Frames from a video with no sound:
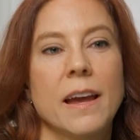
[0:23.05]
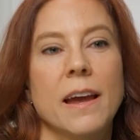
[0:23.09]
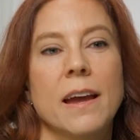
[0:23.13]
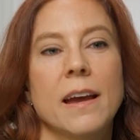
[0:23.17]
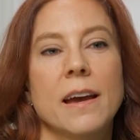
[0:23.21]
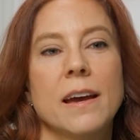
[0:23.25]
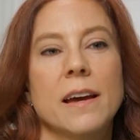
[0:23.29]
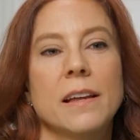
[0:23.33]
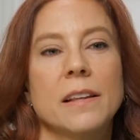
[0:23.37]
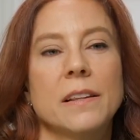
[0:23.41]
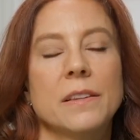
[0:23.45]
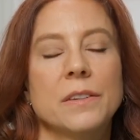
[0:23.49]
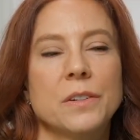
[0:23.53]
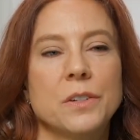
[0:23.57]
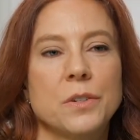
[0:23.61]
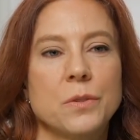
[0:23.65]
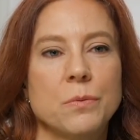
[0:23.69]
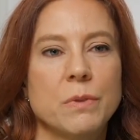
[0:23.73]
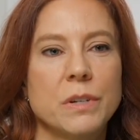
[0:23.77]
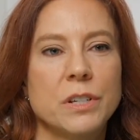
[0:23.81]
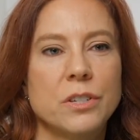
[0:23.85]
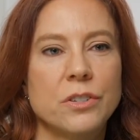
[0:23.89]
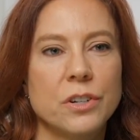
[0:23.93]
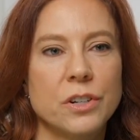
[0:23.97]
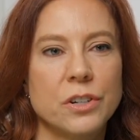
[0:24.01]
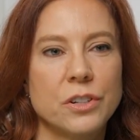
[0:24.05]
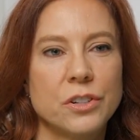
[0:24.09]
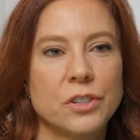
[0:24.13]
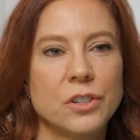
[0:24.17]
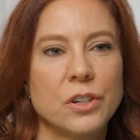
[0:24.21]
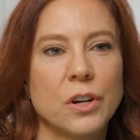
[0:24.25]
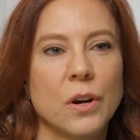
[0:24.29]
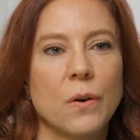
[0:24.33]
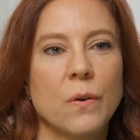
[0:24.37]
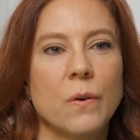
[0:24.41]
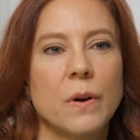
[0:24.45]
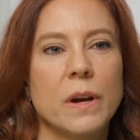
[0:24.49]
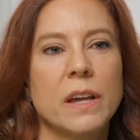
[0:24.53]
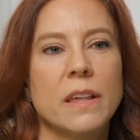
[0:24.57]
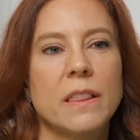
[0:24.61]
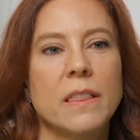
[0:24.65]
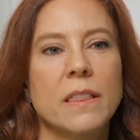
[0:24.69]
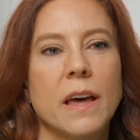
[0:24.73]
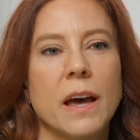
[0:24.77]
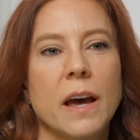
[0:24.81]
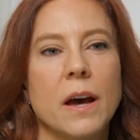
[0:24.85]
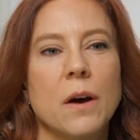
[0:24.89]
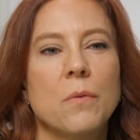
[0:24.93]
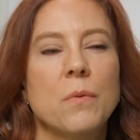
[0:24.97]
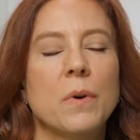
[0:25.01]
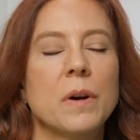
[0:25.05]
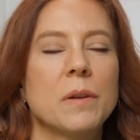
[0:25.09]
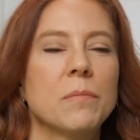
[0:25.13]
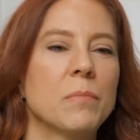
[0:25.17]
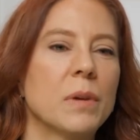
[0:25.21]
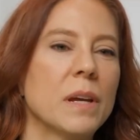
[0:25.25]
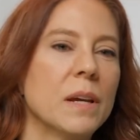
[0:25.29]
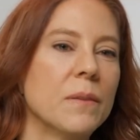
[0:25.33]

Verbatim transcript: And there's research showing that when